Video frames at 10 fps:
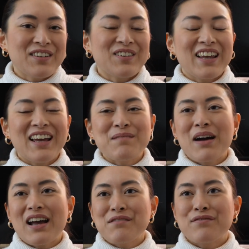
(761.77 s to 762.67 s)
Okay,
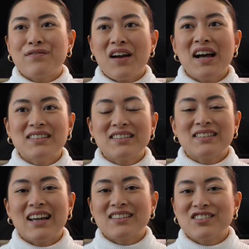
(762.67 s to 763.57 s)
but in France,
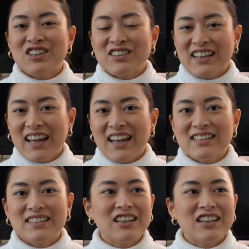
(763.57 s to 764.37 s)
that's not the case.